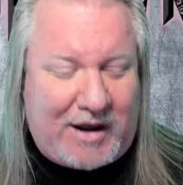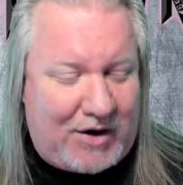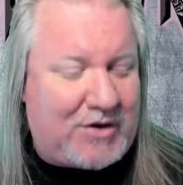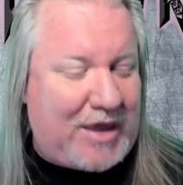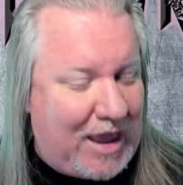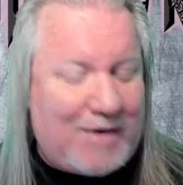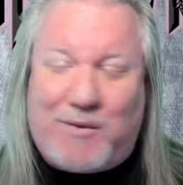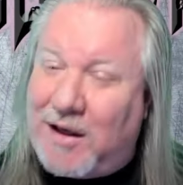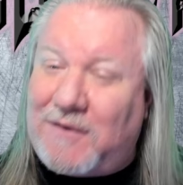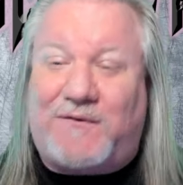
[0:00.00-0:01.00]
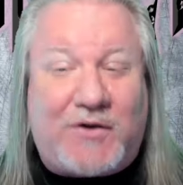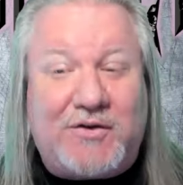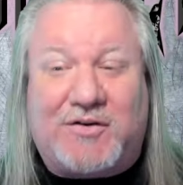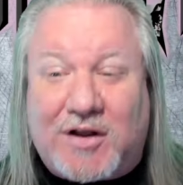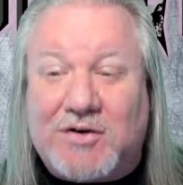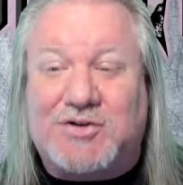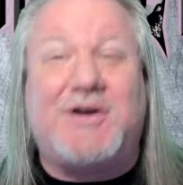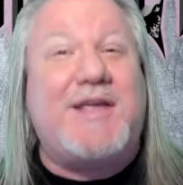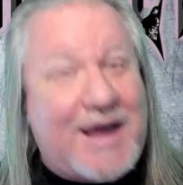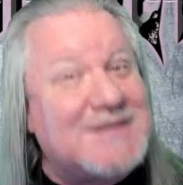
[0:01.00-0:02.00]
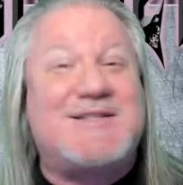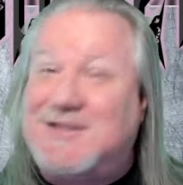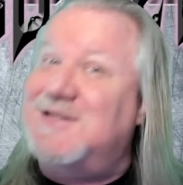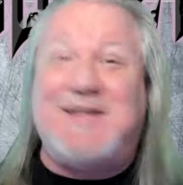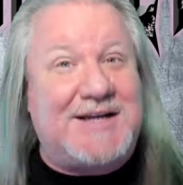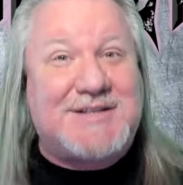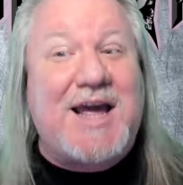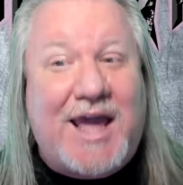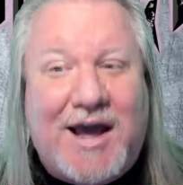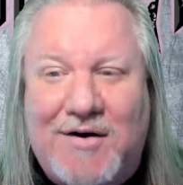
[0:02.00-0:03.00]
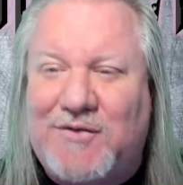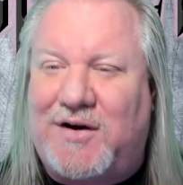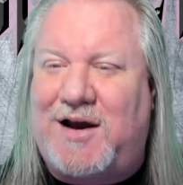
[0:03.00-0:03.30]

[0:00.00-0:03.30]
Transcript: Okay, well, full disclosure, yes. Yes, I have.